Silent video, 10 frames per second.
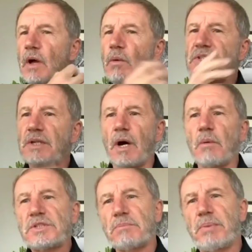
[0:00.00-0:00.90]
I
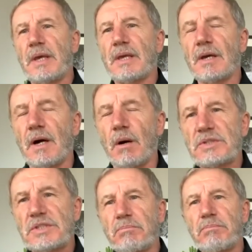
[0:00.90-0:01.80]
was
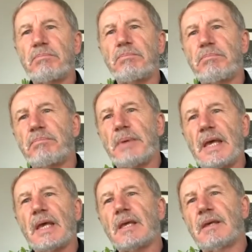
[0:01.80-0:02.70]
a
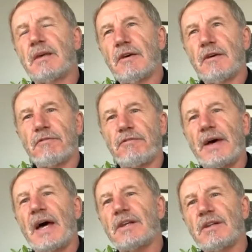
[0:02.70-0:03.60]
big
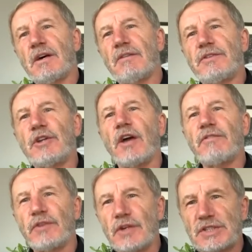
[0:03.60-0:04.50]
fan of
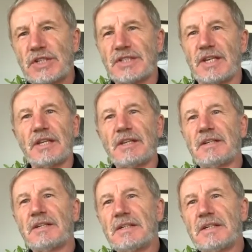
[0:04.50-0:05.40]
diversity.
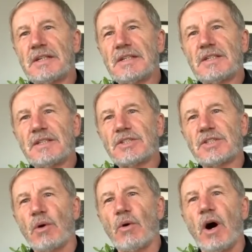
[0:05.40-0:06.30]

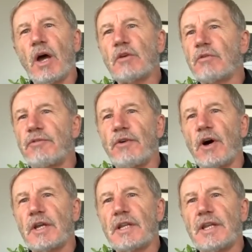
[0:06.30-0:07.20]
So I could
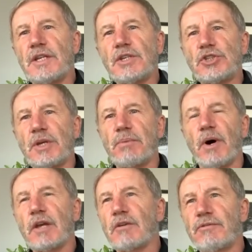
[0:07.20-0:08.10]
find leadership
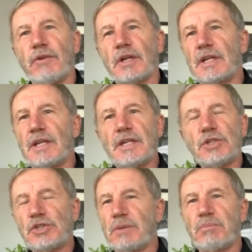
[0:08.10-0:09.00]

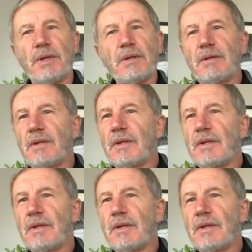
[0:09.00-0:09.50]
in